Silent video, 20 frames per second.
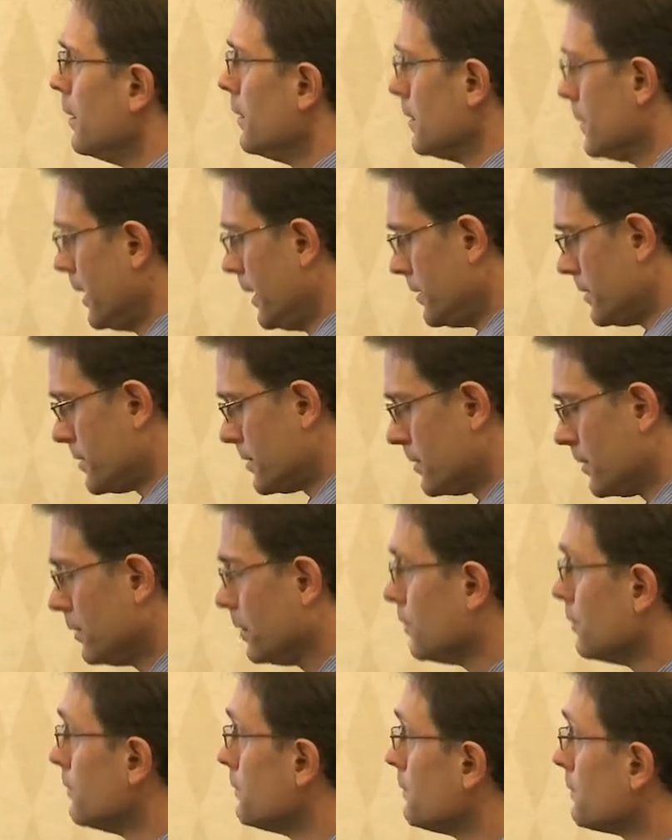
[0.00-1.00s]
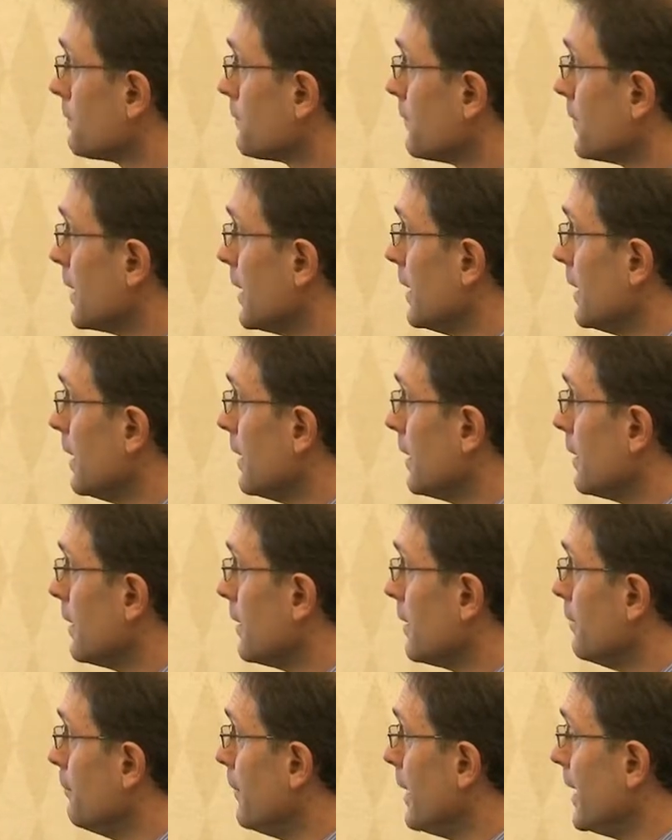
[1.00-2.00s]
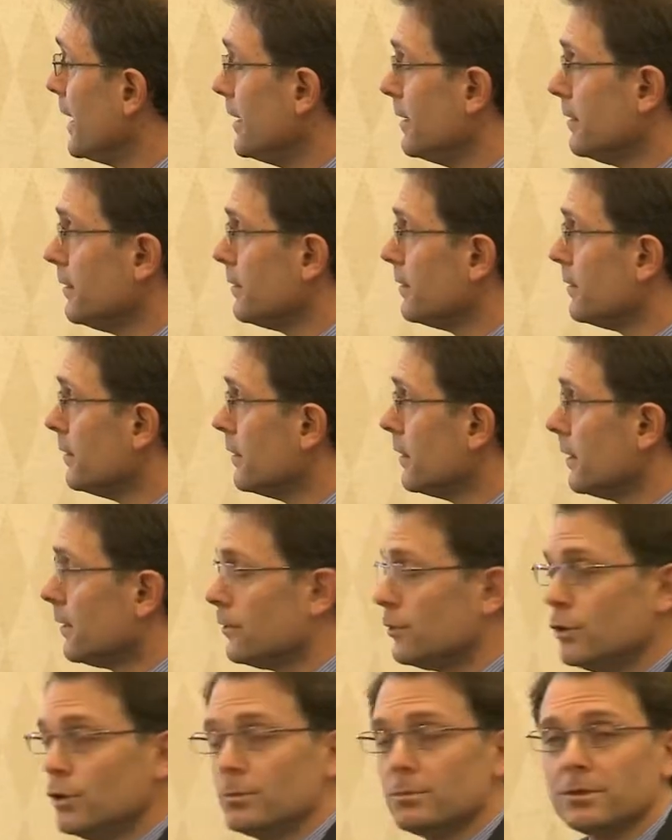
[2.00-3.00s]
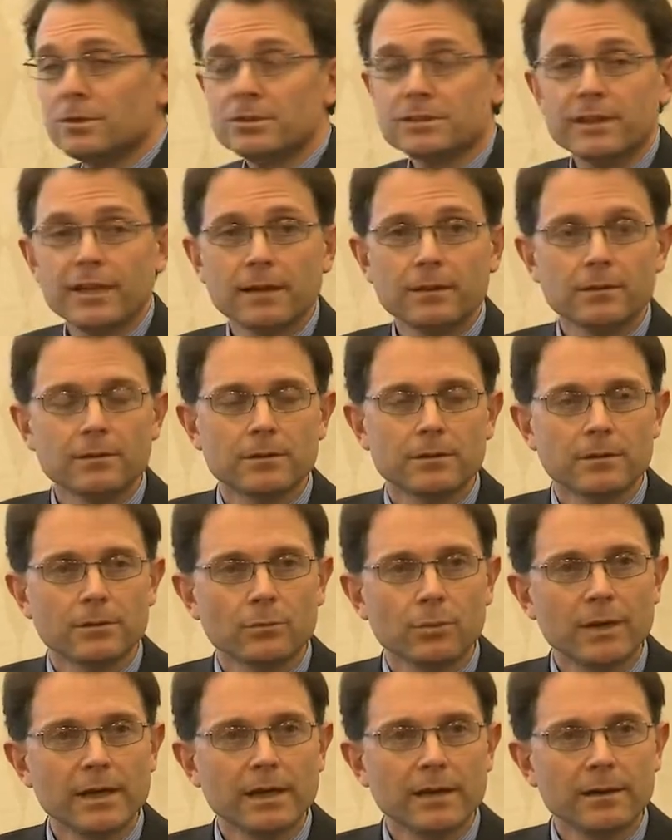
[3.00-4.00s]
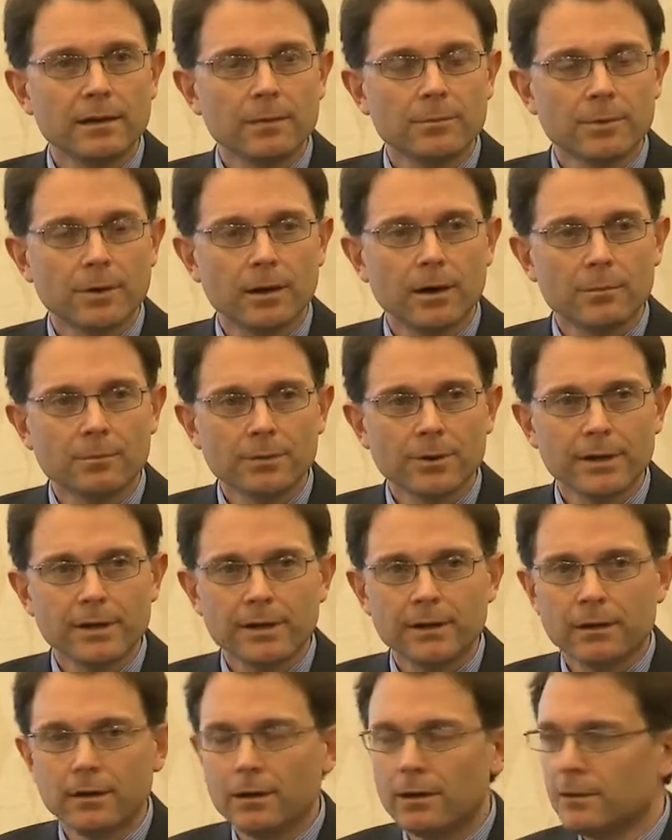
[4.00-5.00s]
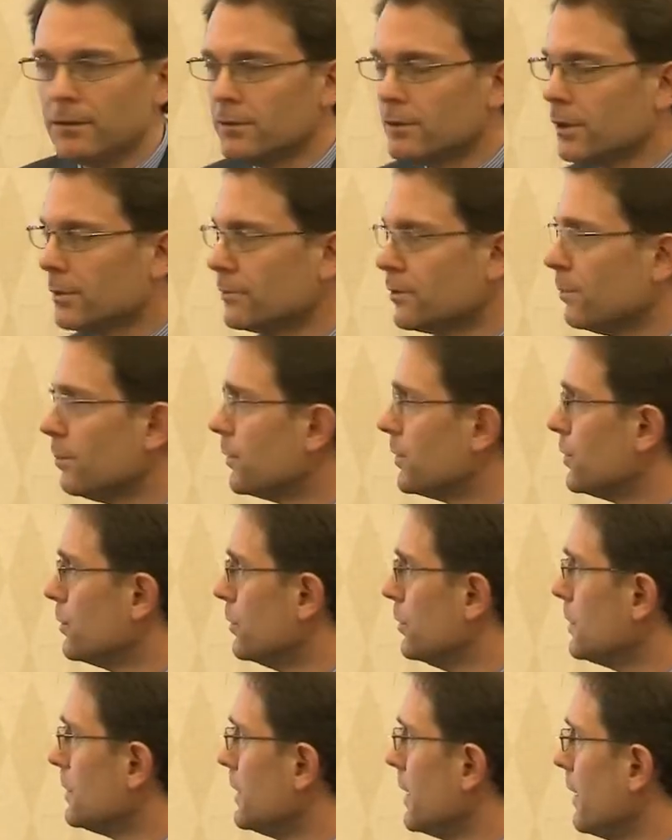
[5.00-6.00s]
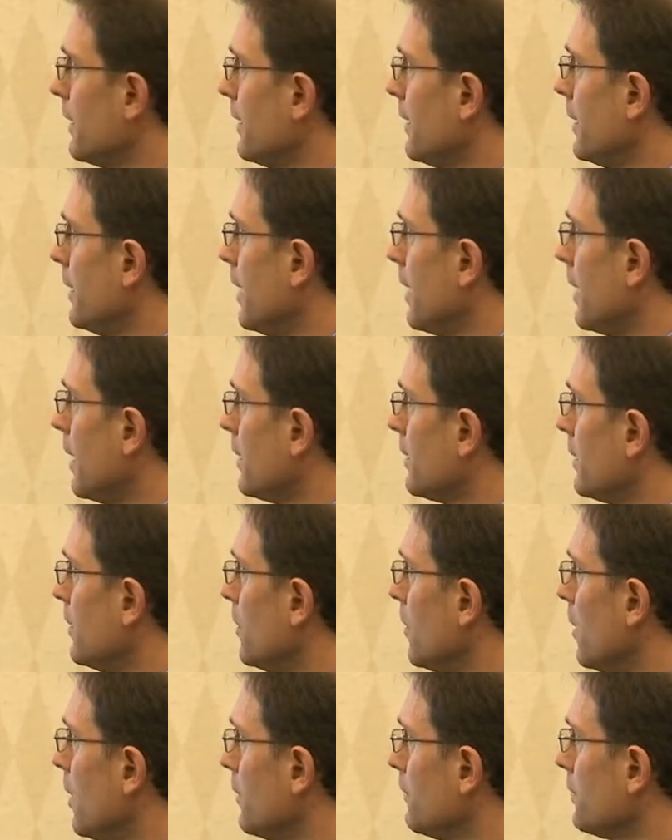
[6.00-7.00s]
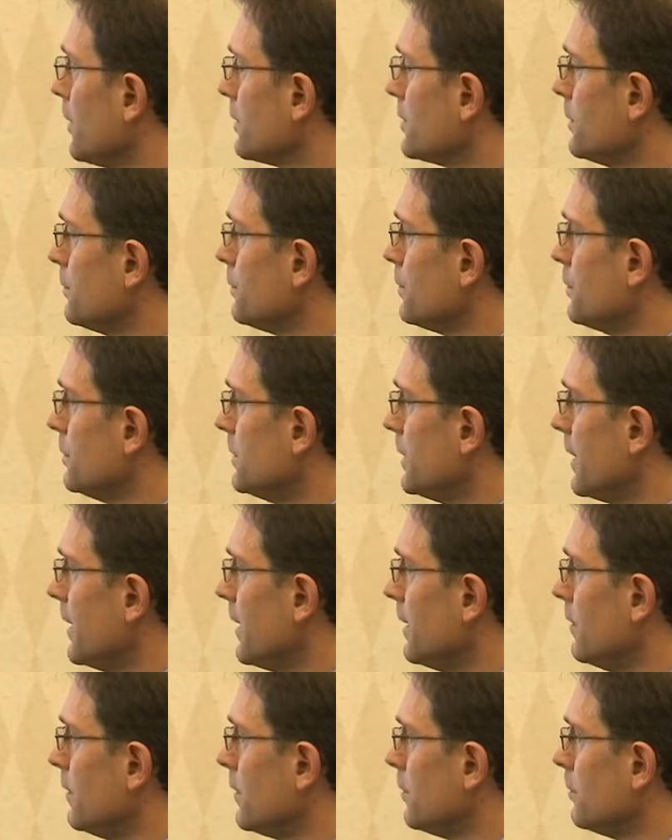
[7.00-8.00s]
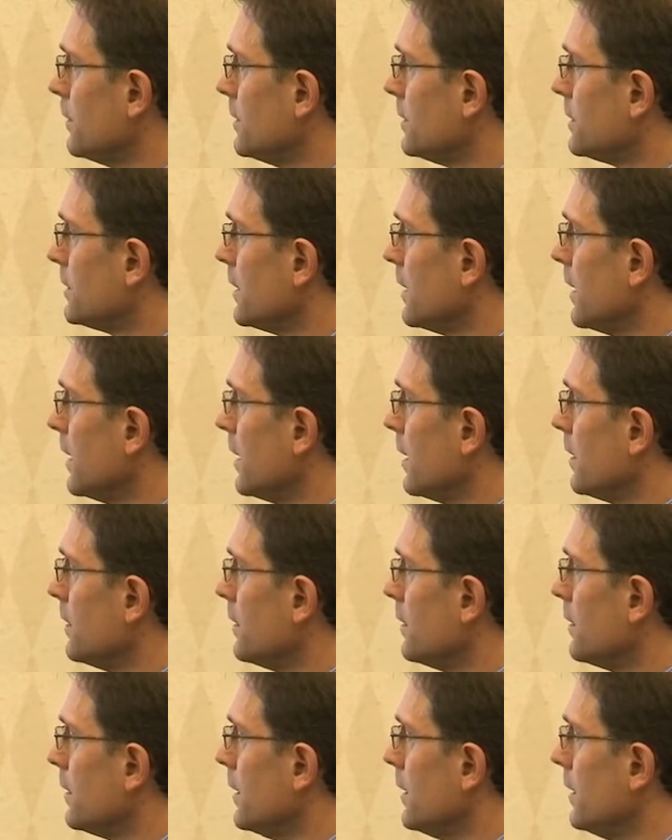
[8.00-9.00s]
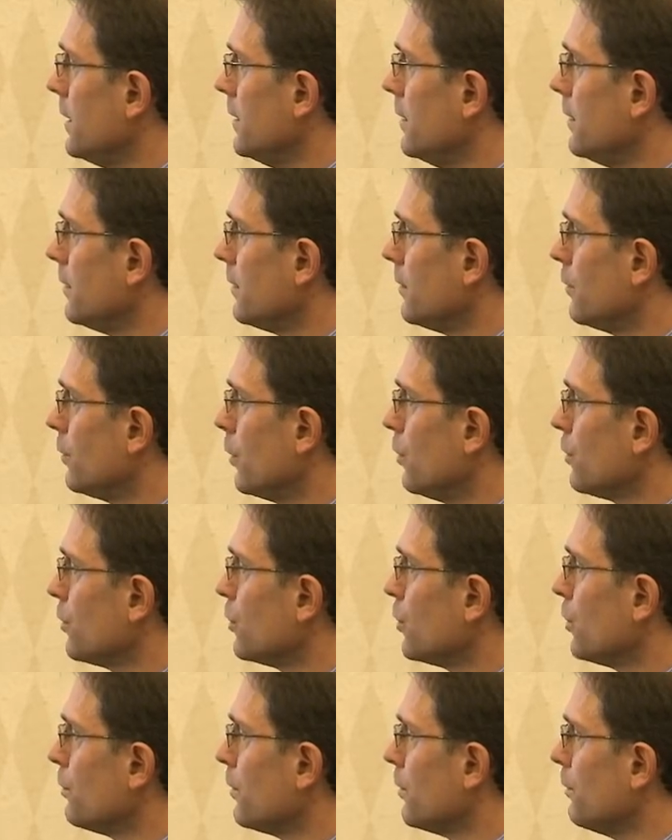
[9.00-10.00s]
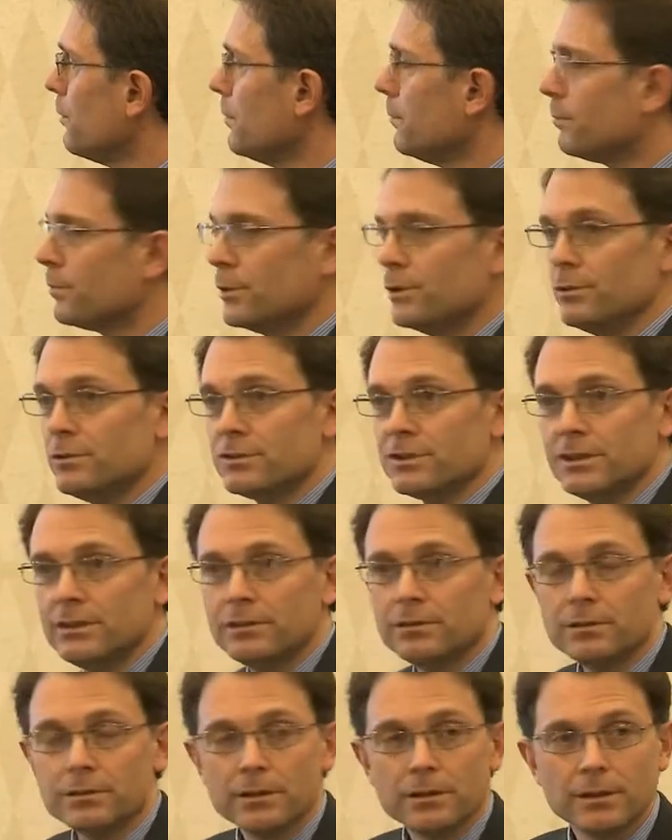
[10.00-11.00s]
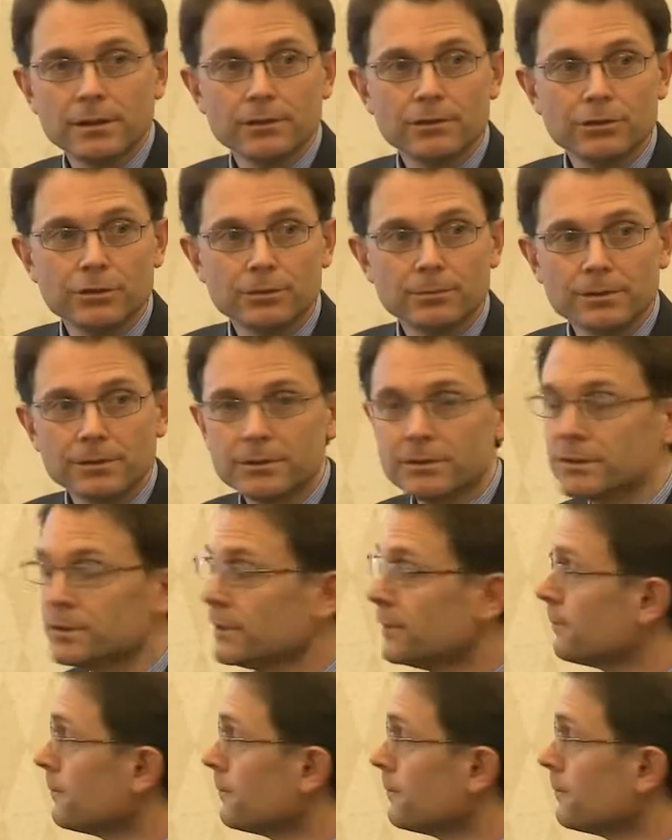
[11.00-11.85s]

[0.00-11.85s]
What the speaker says: And so the main tumors that we end up operating on in terms of pituitary are the non-functioning pituitary adenomas, the growth hormone producing tumors,